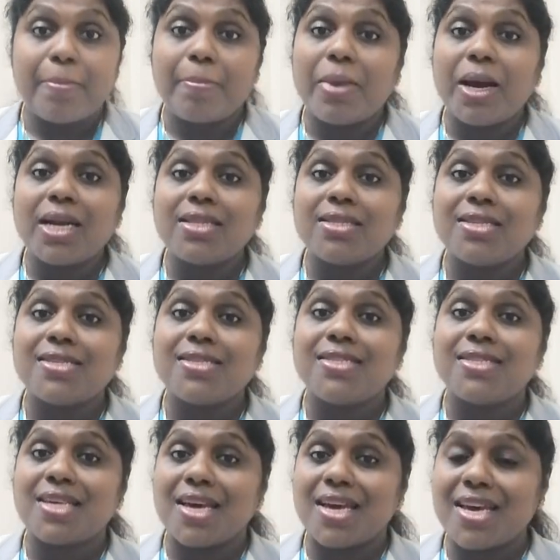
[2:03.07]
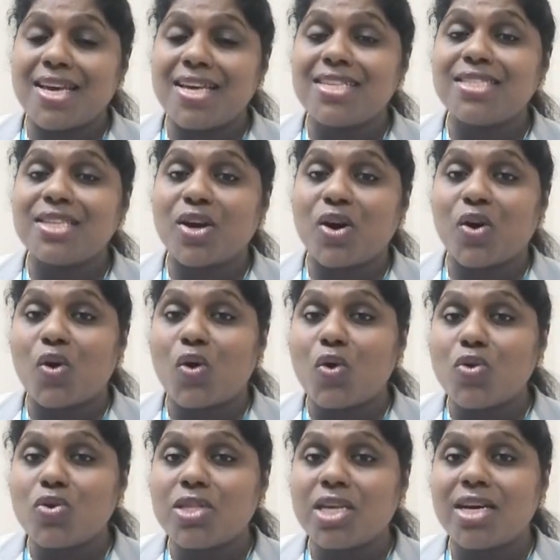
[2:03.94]
but this is
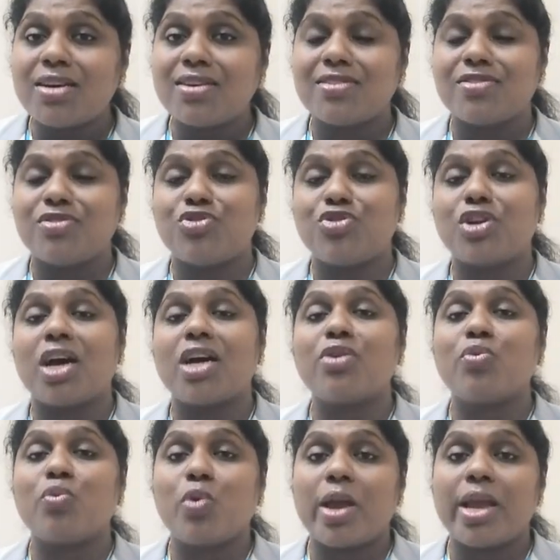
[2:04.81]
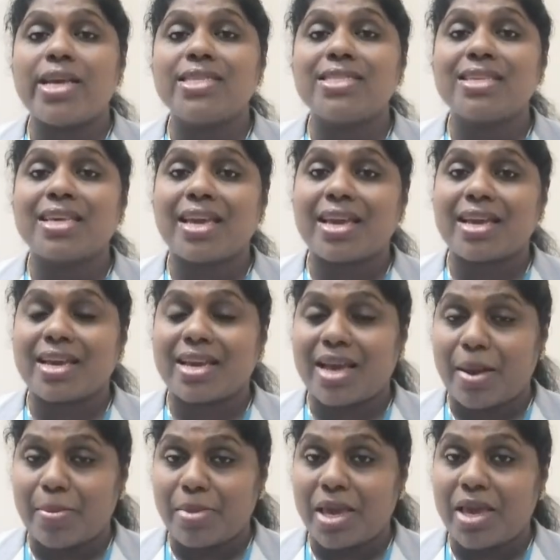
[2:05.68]
all the drug waste
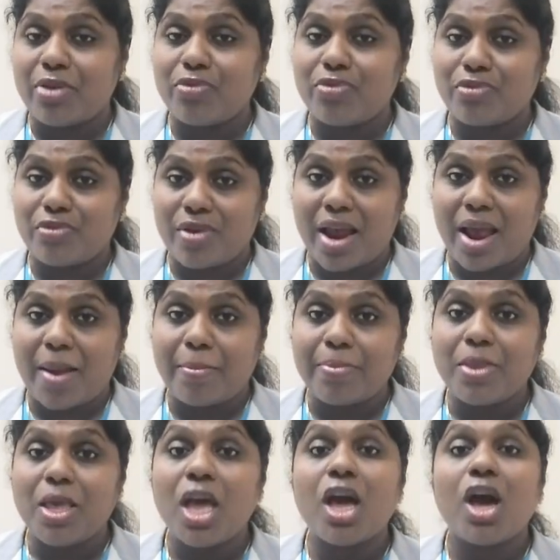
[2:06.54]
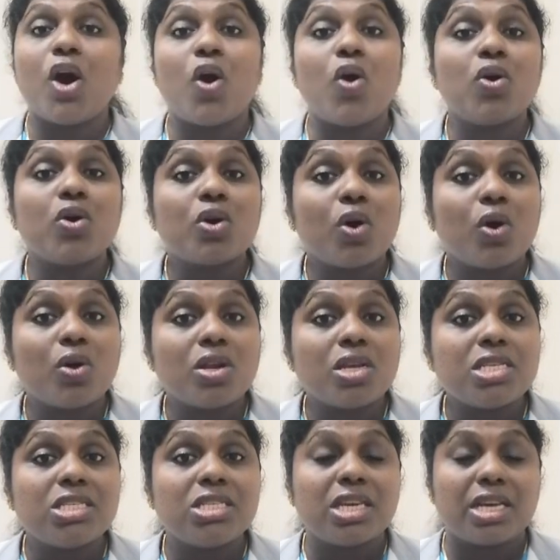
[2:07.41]
coming from
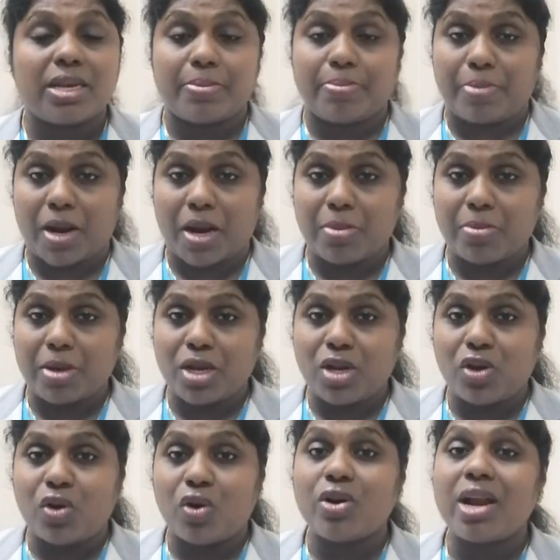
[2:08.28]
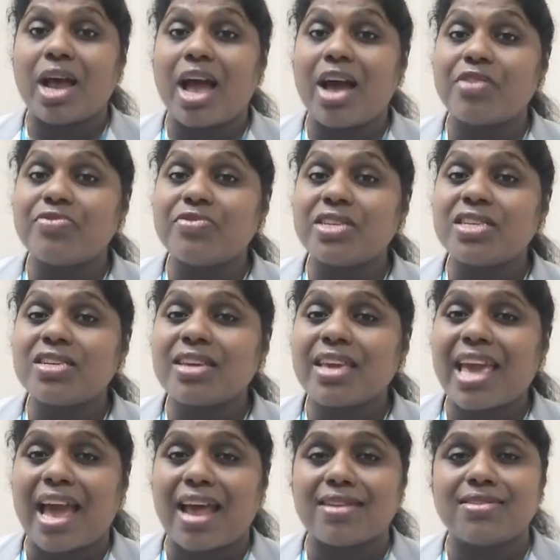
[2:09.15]
oncology department or after
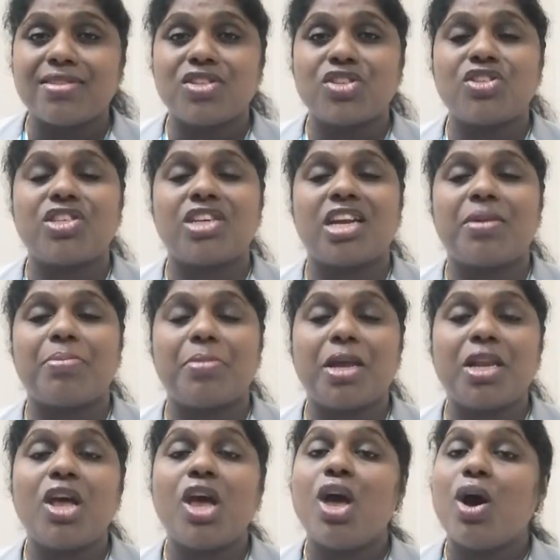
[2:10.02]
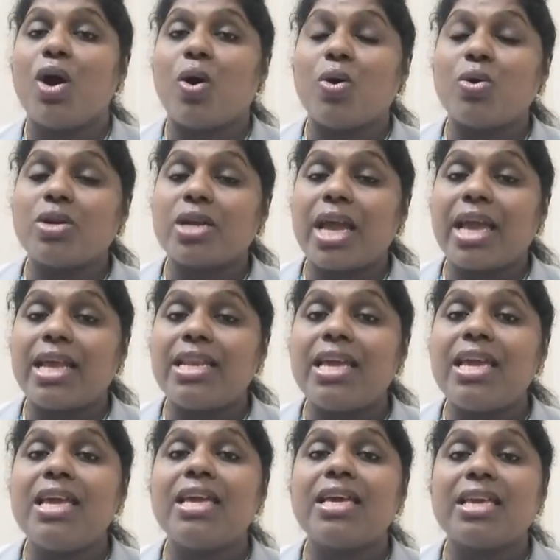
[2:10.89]
cancer treatment or
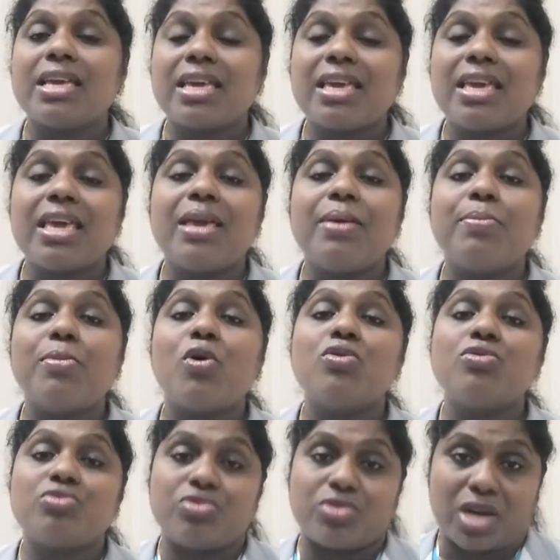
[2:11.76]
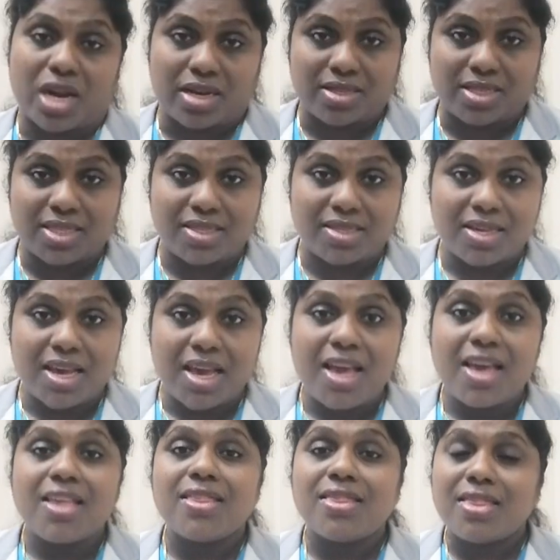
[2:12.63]
any chemo drugs.
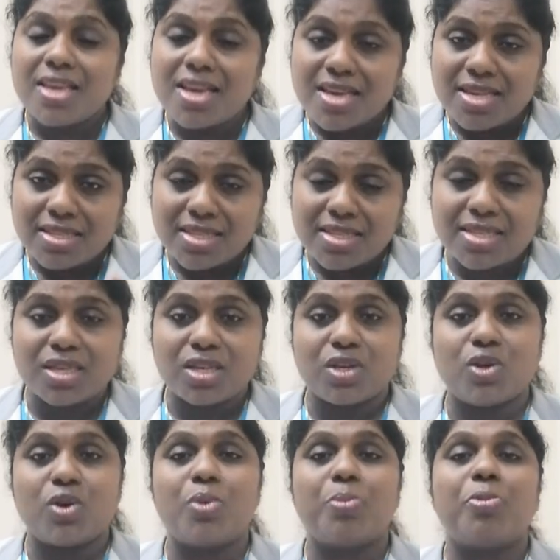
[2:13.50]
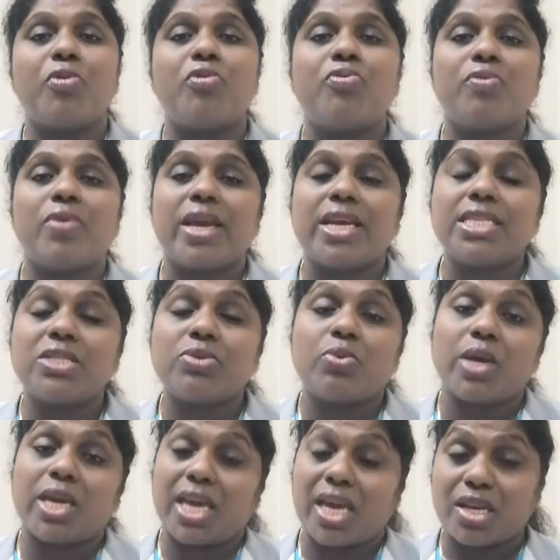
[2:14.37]
This group of
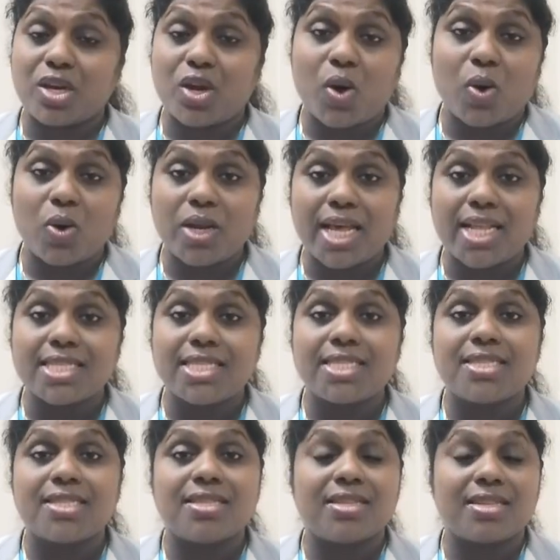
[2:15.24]
waste we can call as